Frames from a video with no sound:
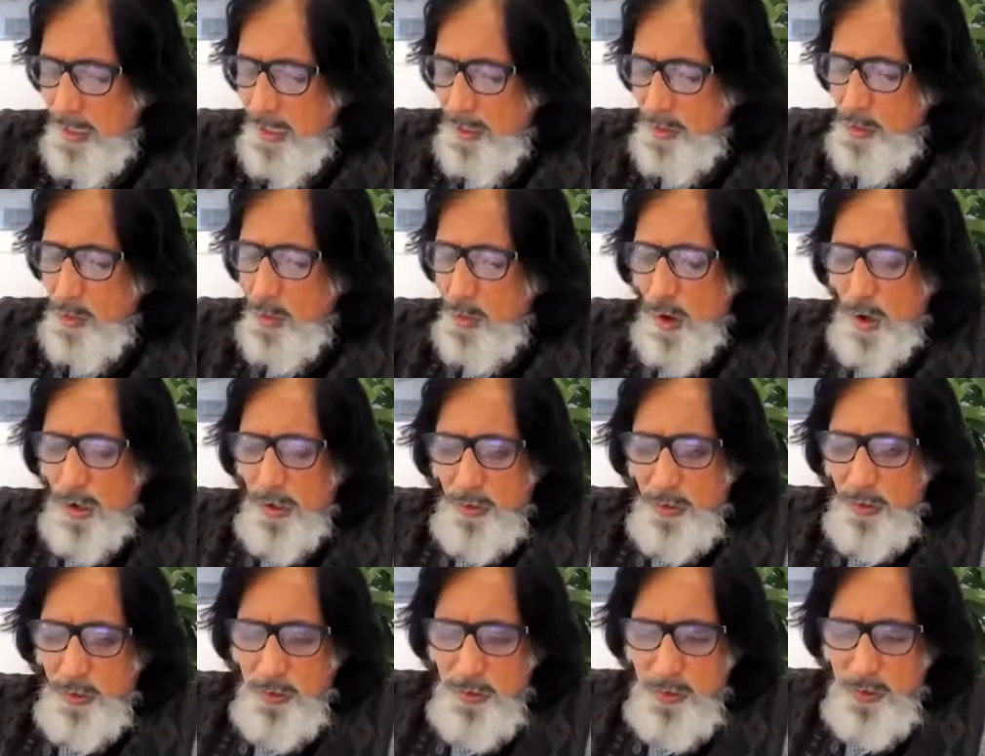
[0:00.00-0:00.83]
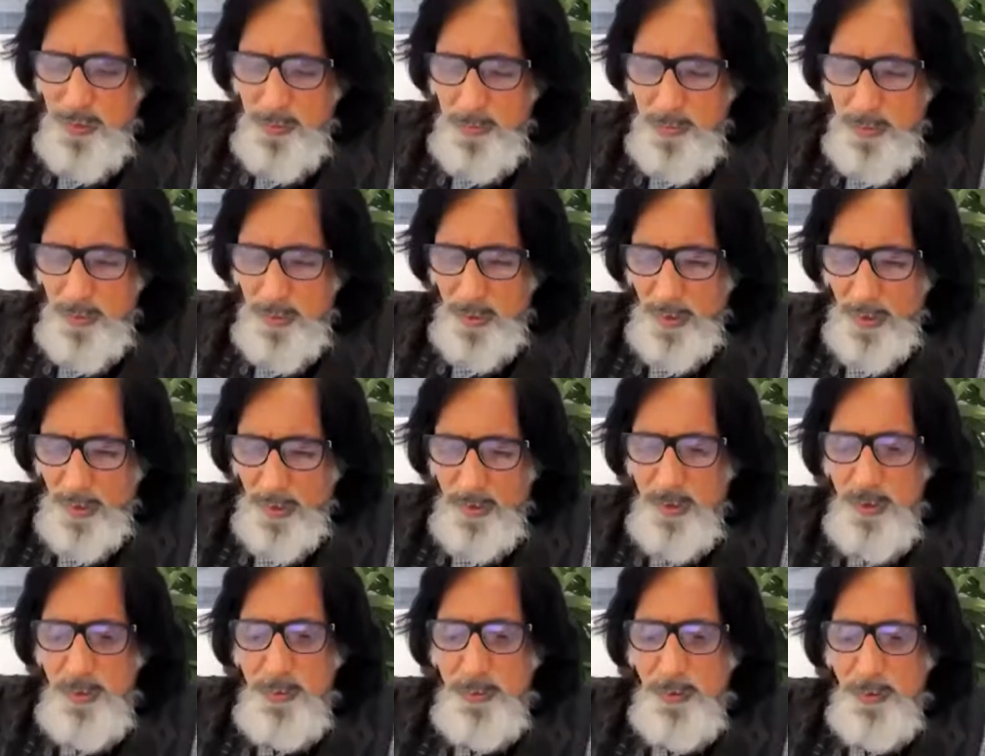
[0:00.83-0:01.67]
So all
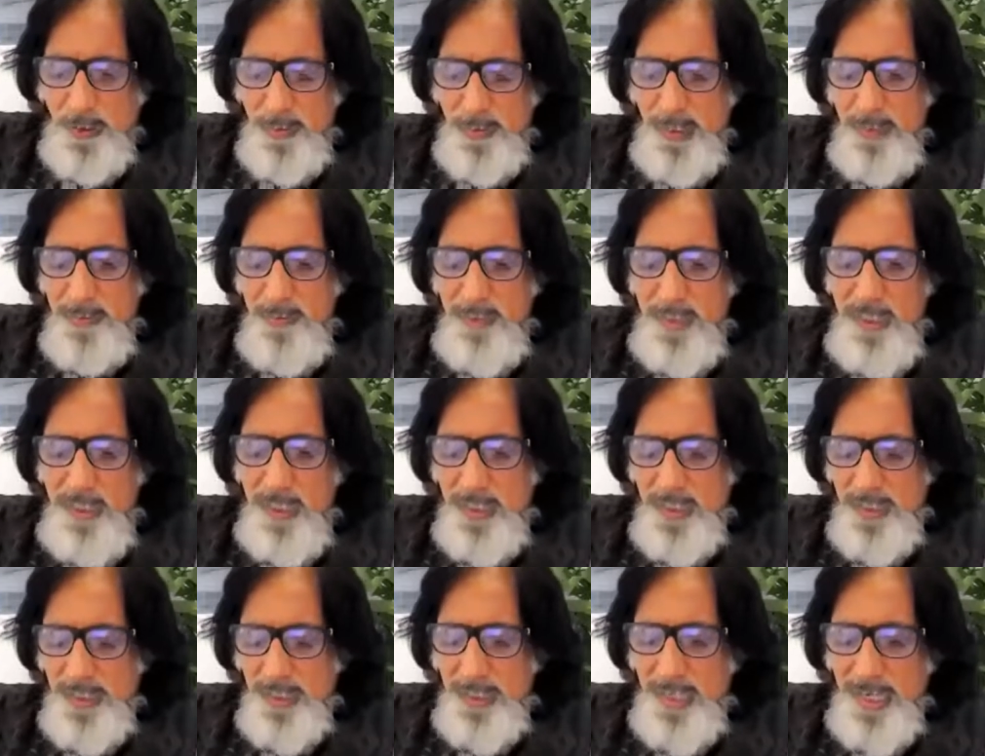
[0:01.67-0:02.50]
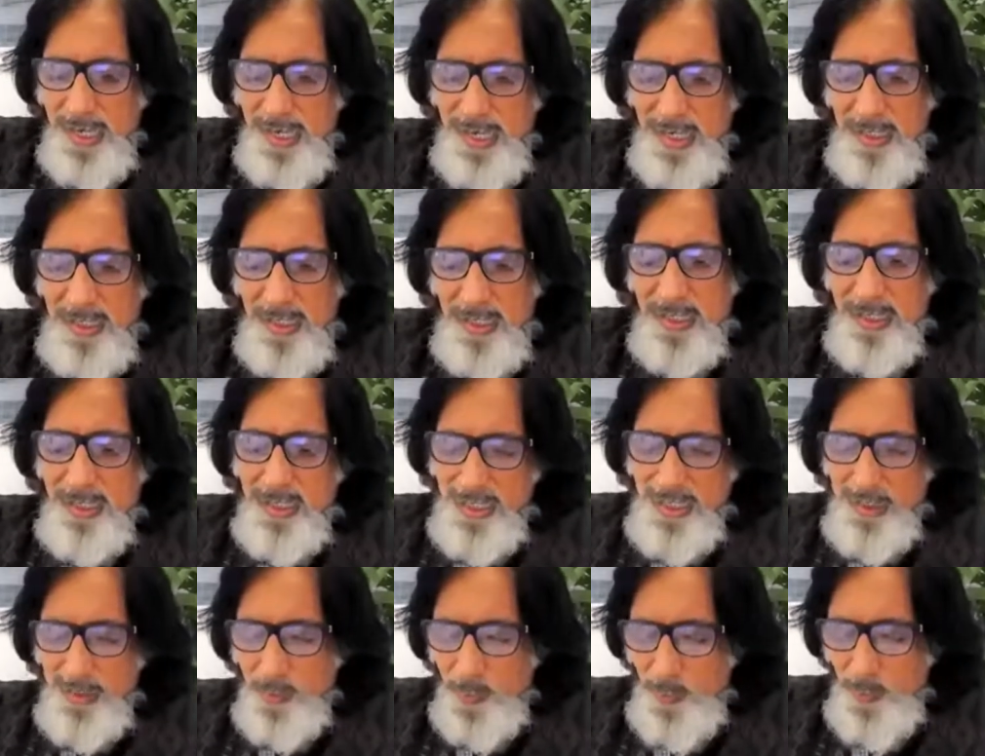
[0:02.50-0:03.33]
those problems are there.
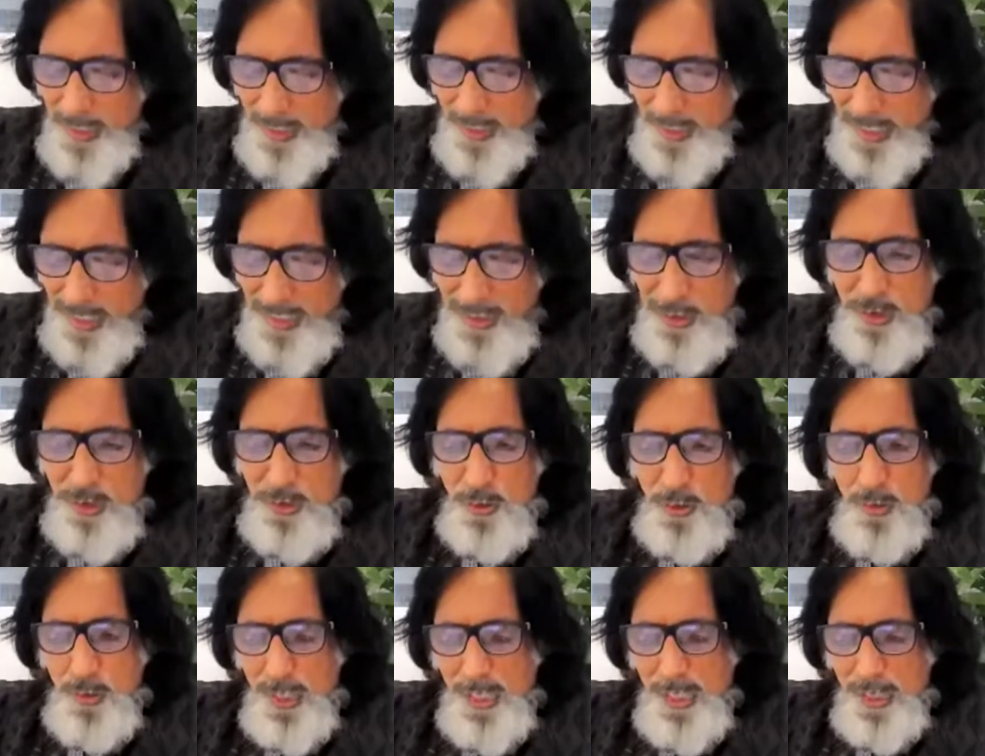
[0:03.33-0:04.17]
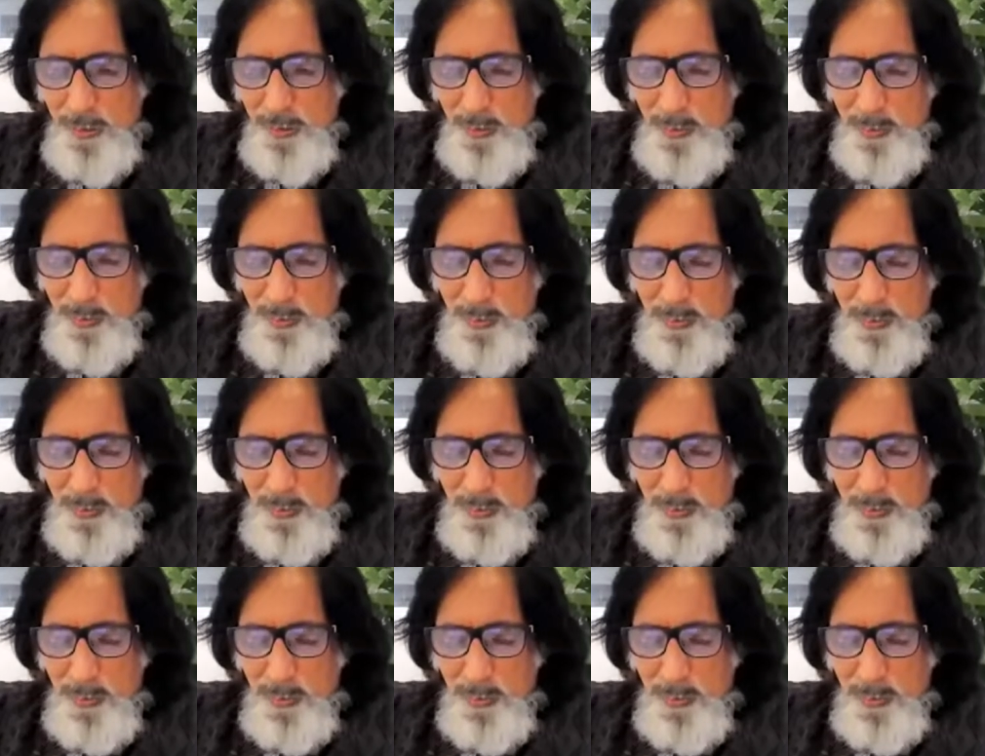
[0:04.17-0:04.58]
One has to have.